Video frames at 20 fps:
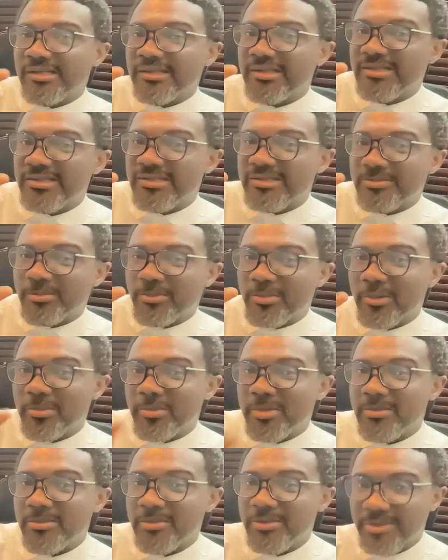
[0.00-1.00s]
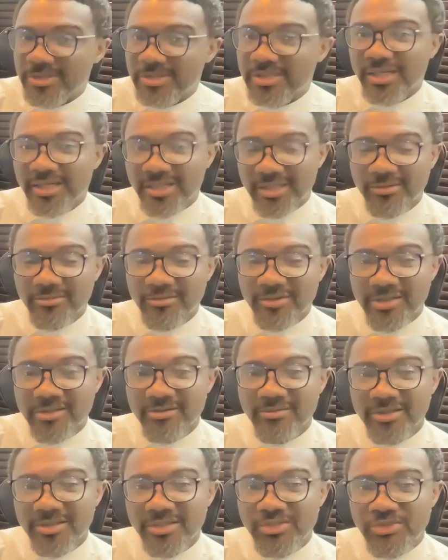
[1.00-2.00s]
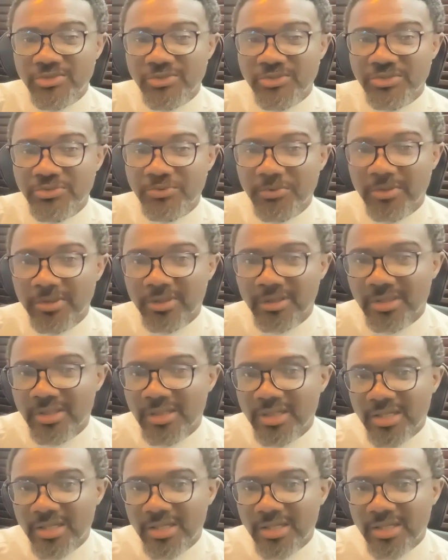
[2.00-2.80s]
this problem looks like a really, really juicy one.